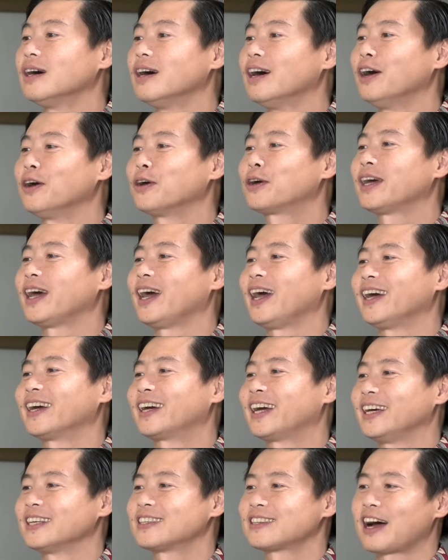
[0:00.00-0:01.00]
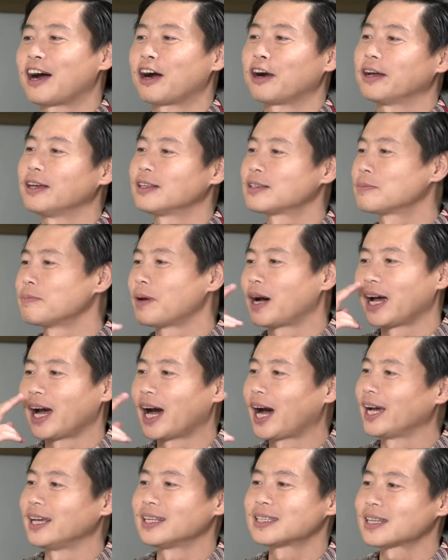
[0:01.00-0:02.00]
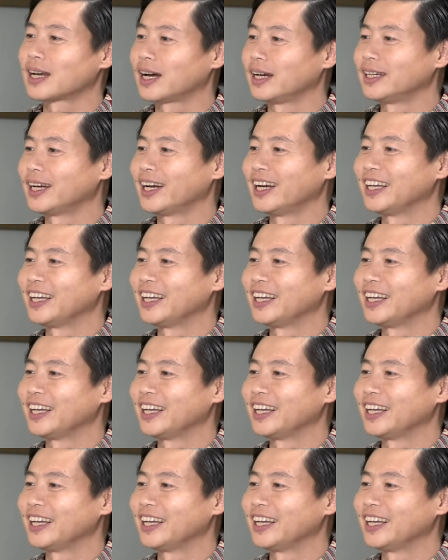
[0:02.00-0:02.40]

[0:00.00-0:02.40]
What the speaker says: Okay, sorry, it's my eyesight.